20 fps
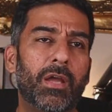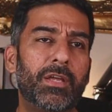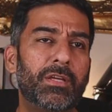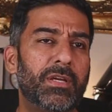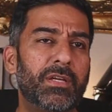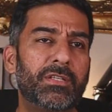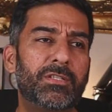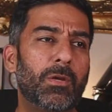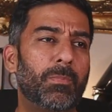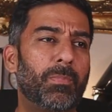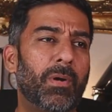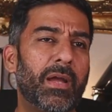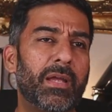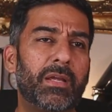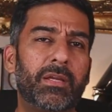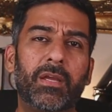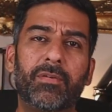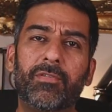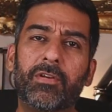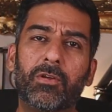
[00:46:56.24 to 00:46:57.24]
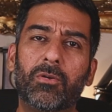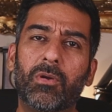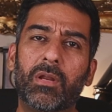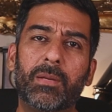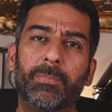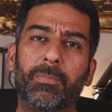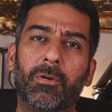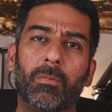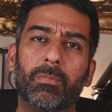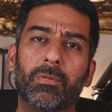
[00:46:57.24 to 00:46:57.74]
is your bike giving you
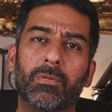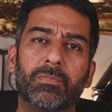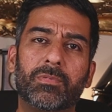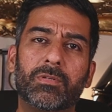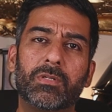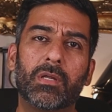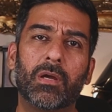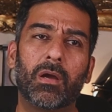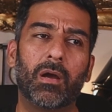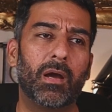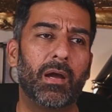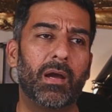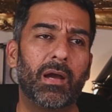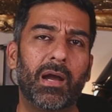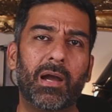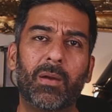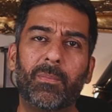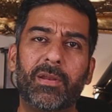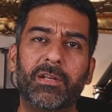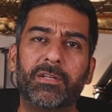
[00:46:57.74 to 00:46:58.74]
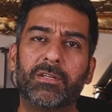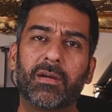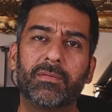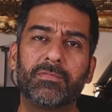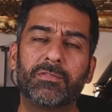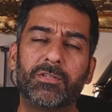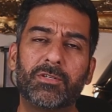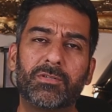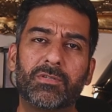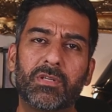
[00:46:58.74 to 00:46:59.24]
any problems? How many
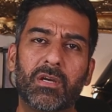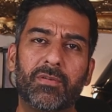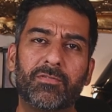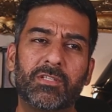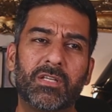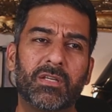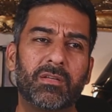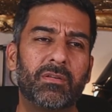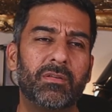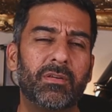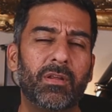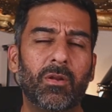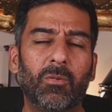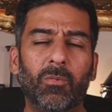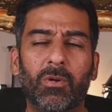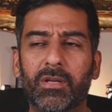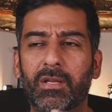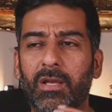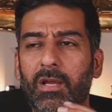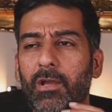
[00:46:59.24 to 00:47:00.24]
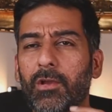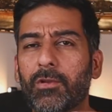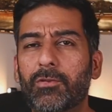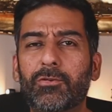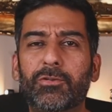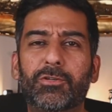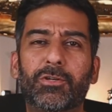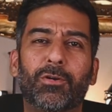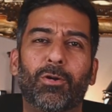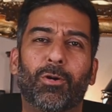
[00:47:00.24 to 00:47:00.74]
times do you service it? You know what?
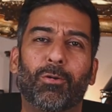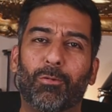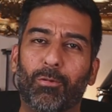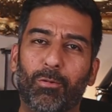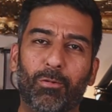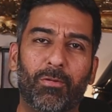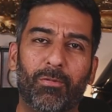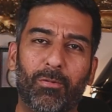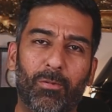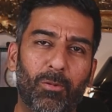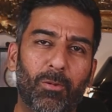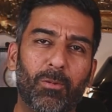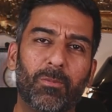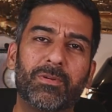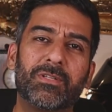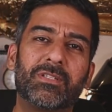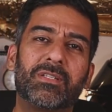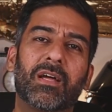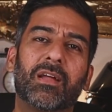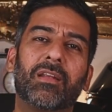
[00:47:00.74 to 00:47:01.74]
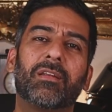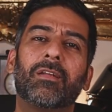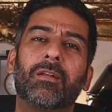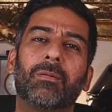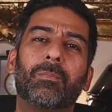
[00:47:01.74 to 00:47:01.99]
You should always a